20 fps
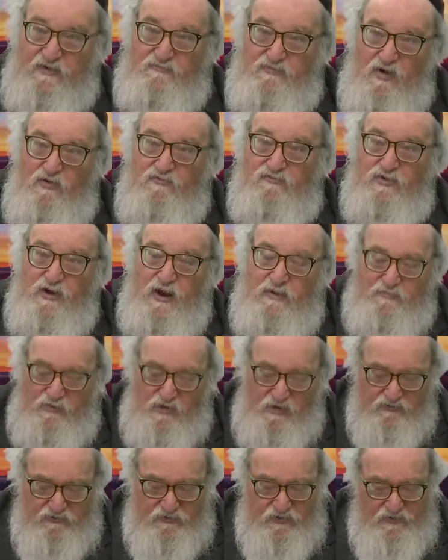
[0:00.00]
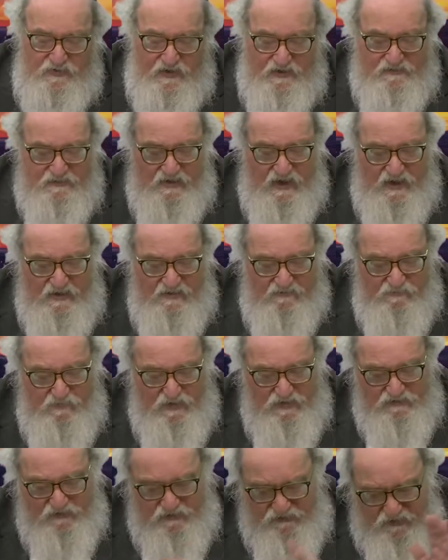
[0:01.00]
to give over a person that's
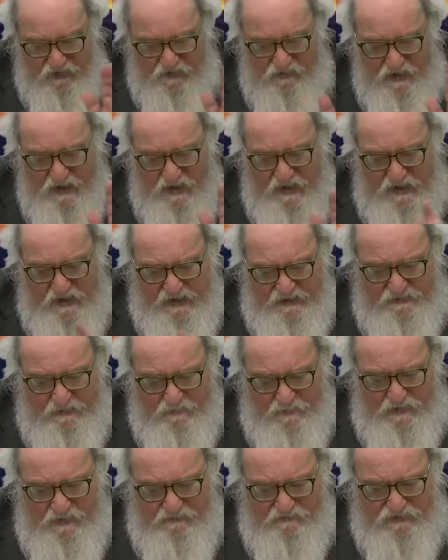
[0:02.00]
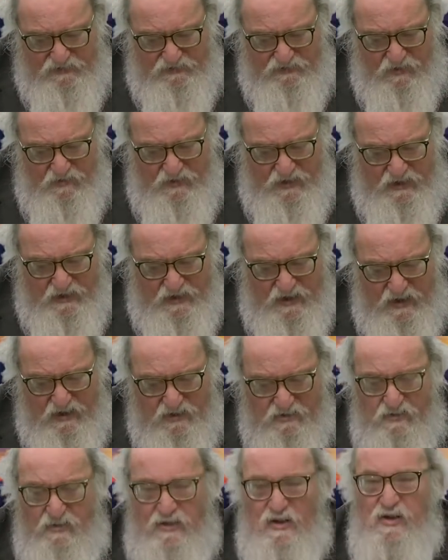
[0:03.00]
chayav misa. So it's a bit of a tzarech
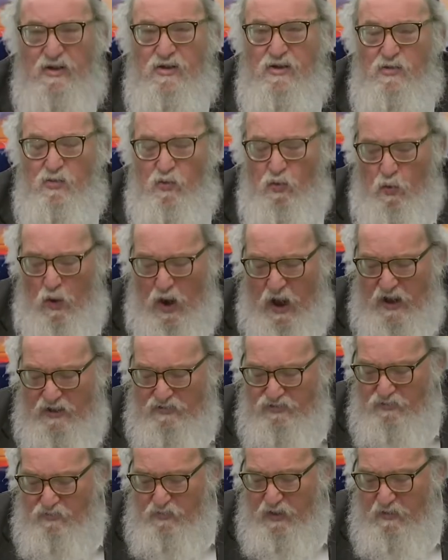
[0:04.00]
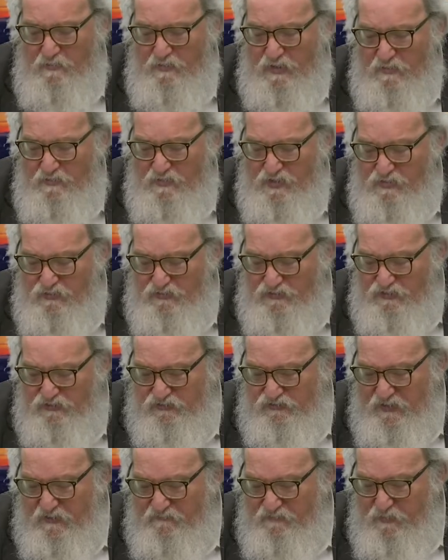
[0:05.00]
ian why the Rambam
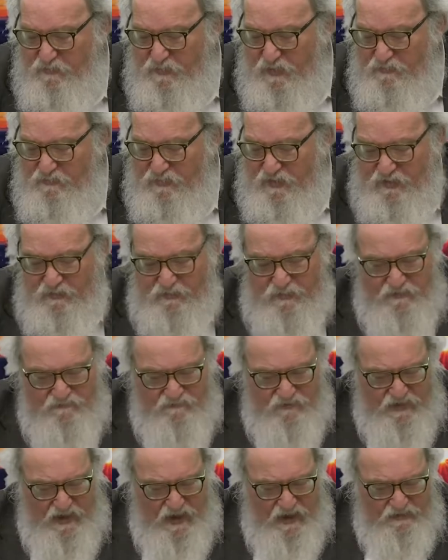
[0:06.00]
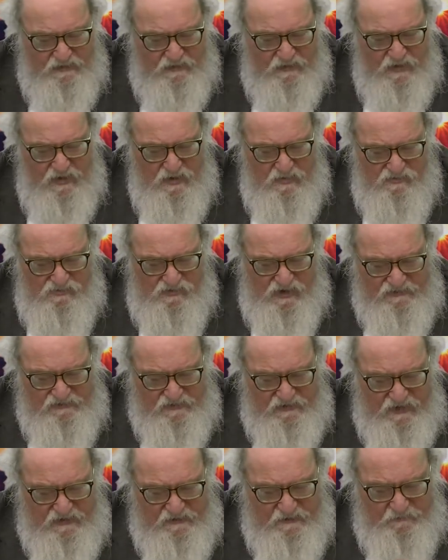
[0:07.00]
uses Sheva ben Bichri for that
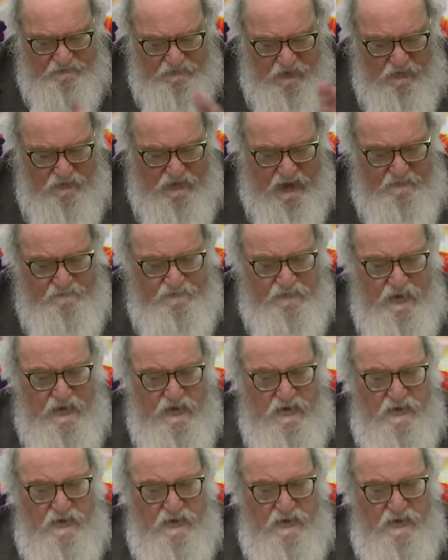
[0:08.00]
precedent. Okay,